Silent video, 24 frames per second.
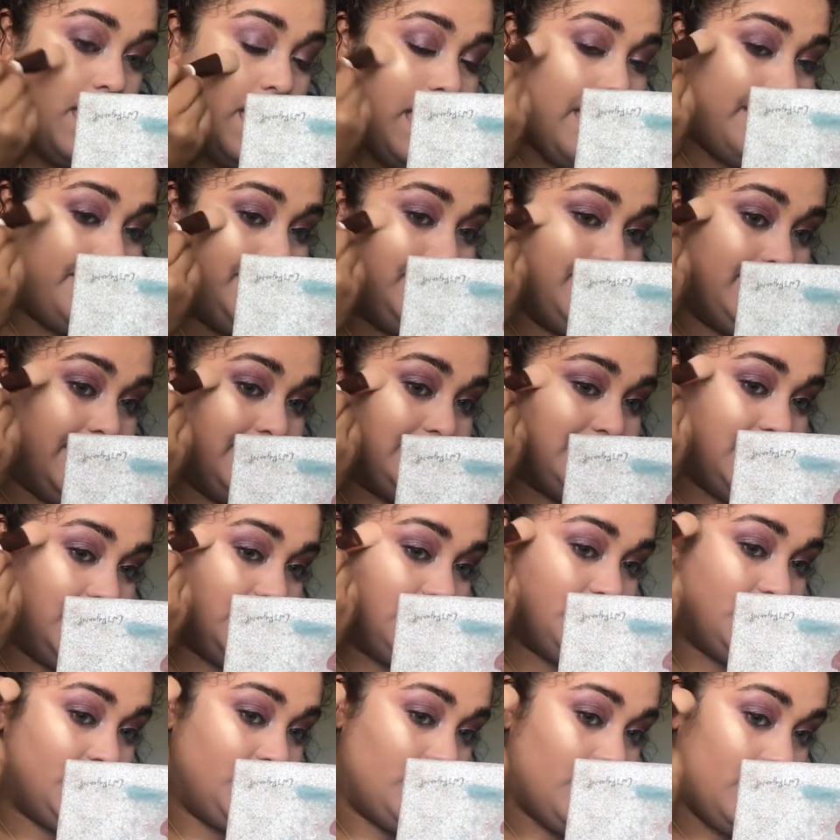I mean, that's
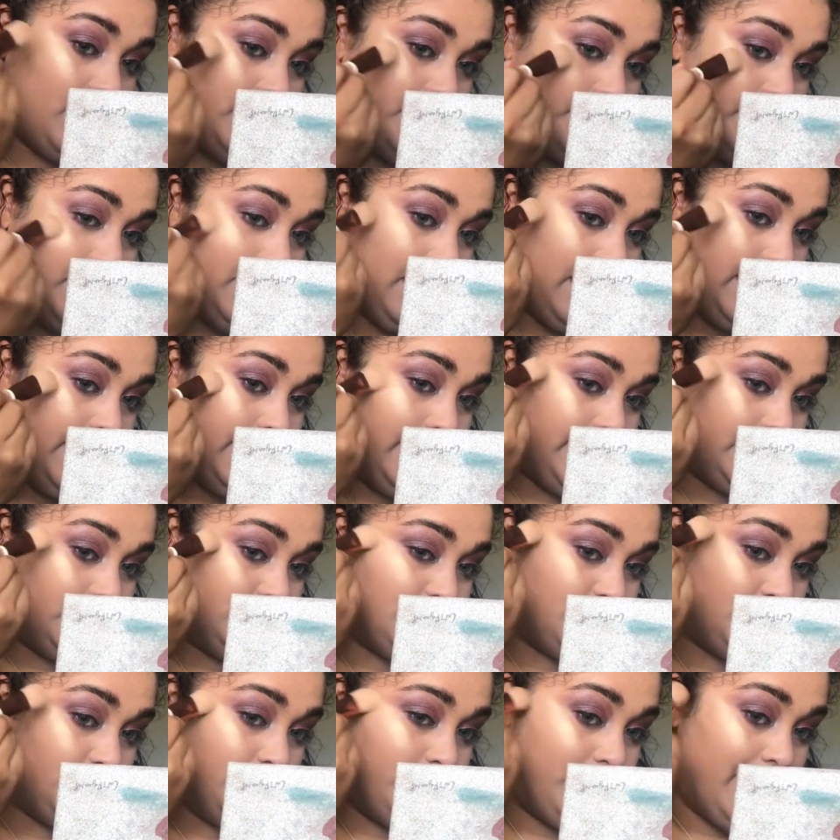actually not applying
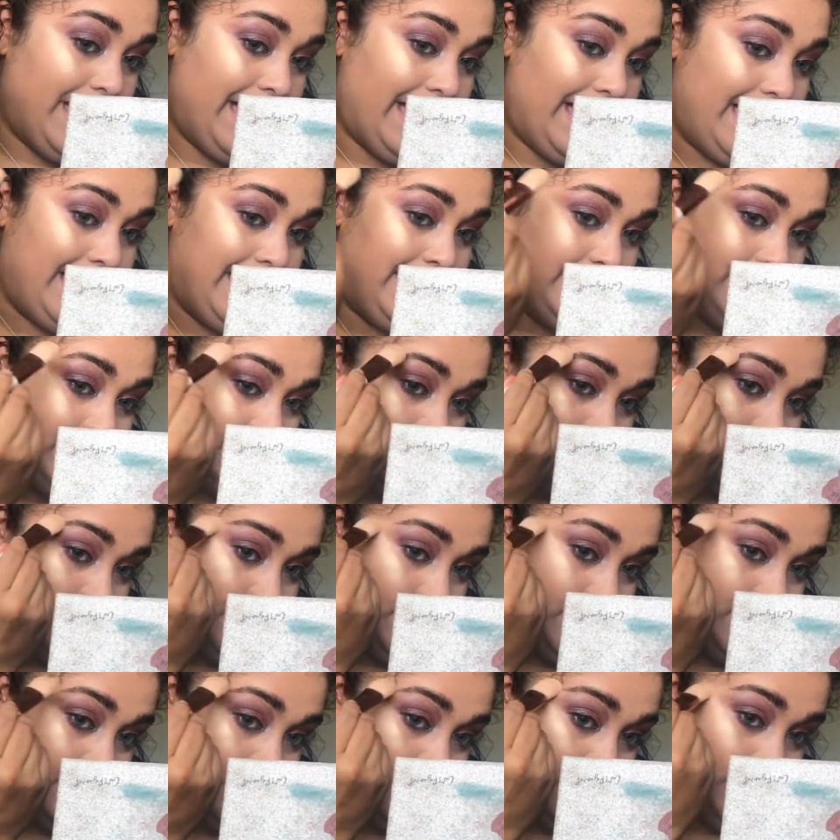too bad.
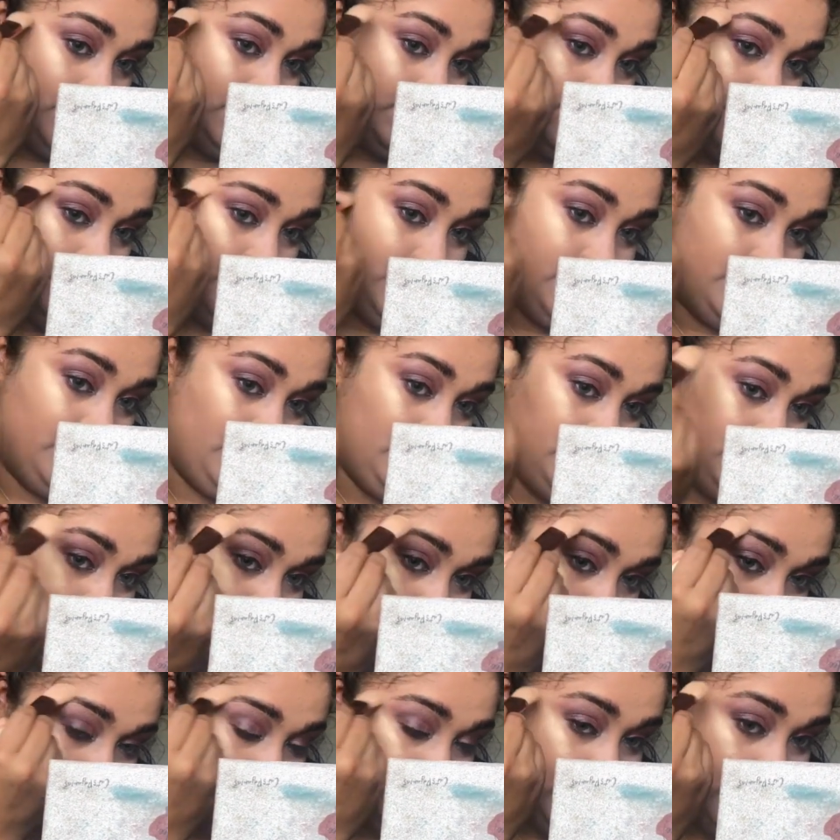You know,
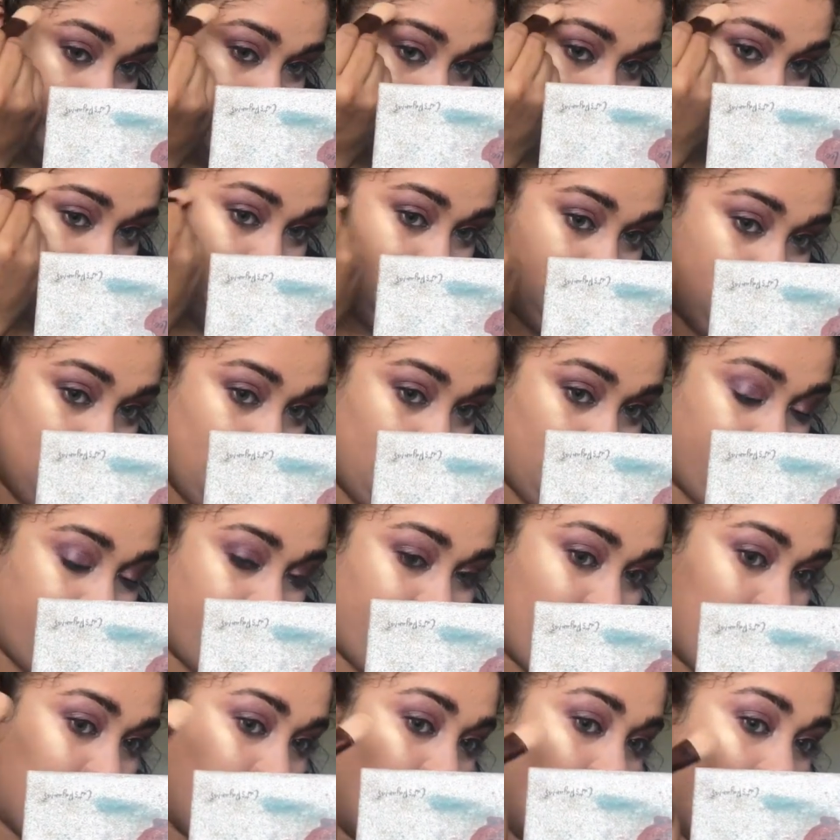it's actually not
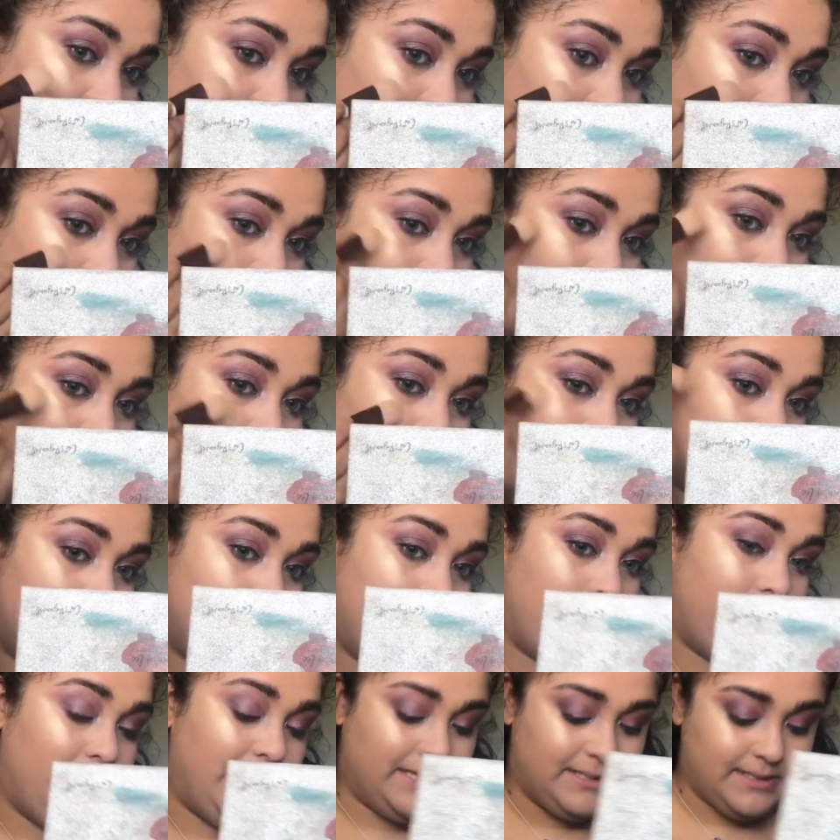very like
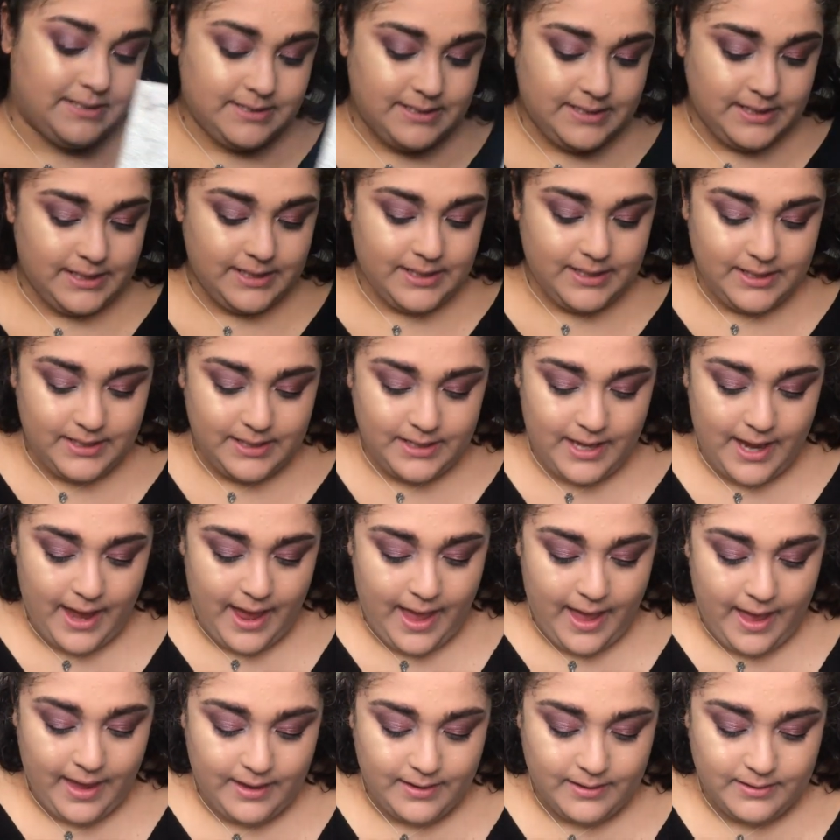messy
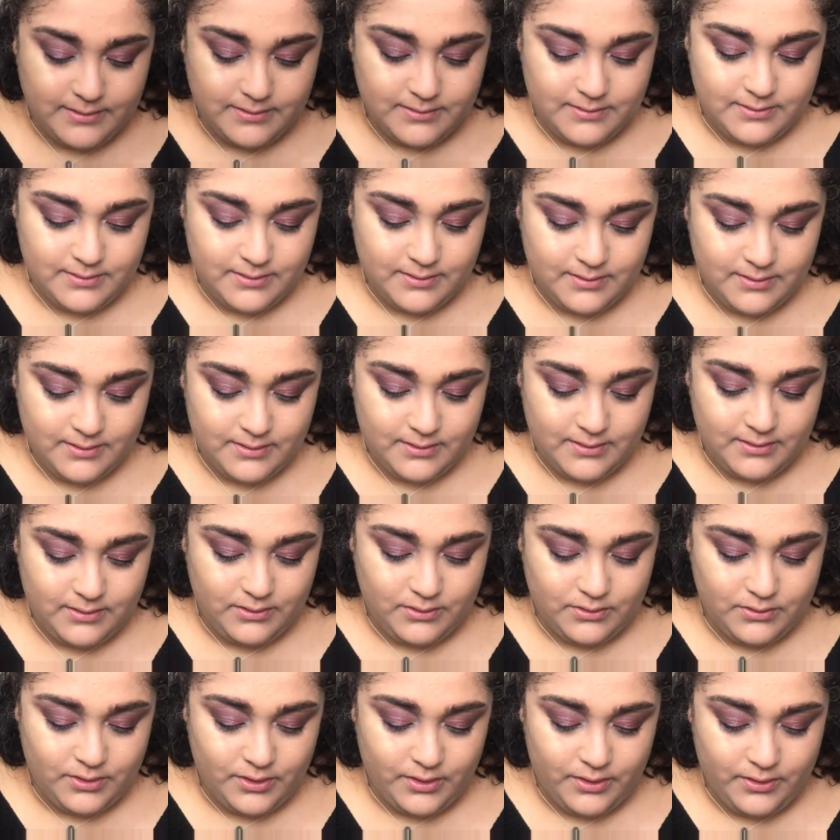and, you
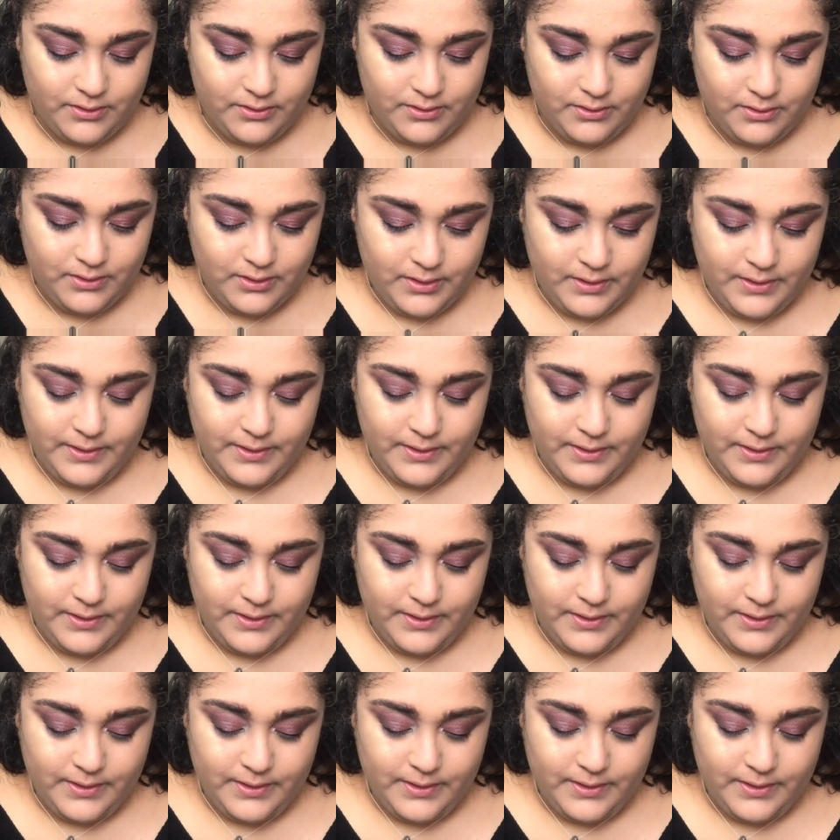know,